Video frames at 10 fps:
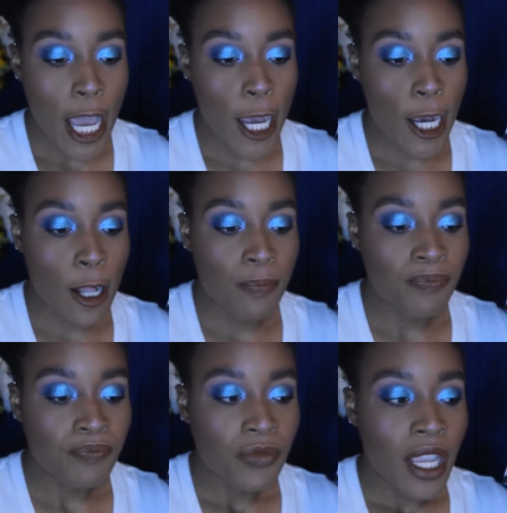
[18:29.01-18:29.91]

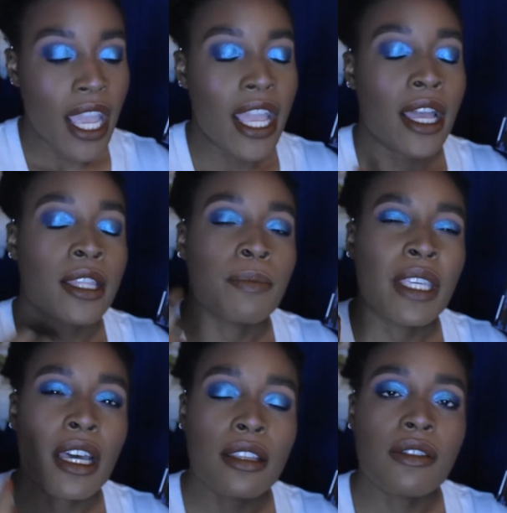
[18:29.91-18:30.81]
And
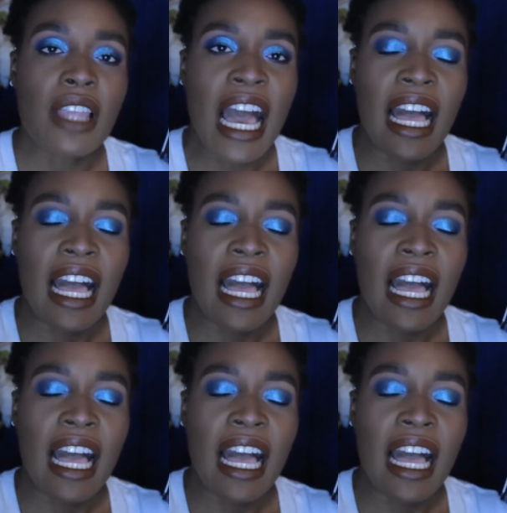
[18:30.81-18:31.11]
because of that,